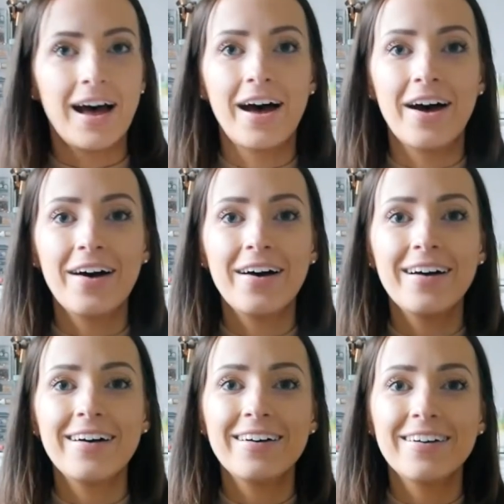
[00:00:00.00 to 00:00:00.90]

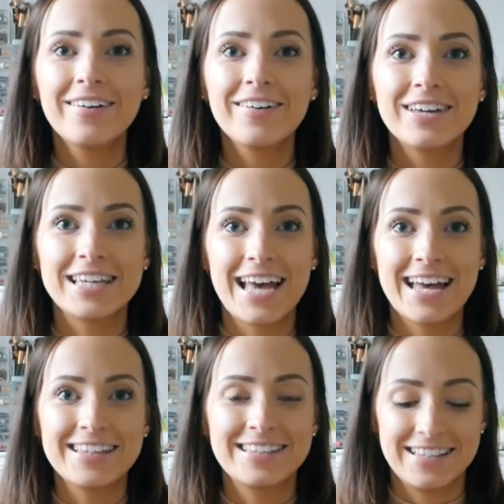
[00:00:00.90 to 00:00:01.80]
Oh
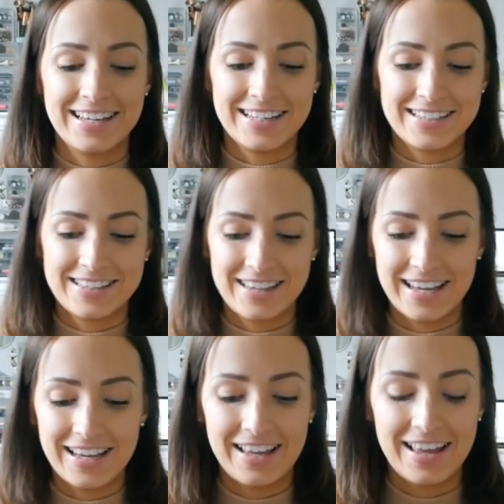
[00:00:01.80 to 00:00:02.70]
yes, it's
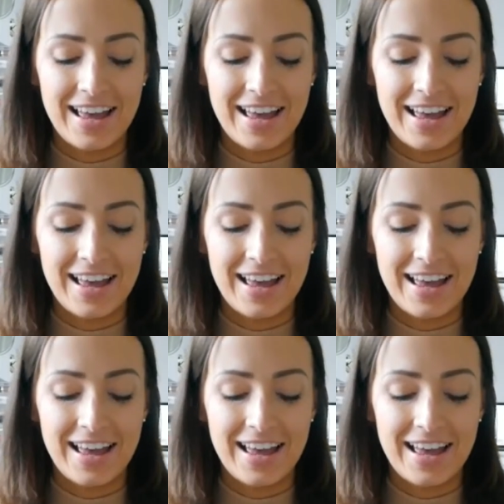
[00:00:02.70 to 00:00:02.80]
the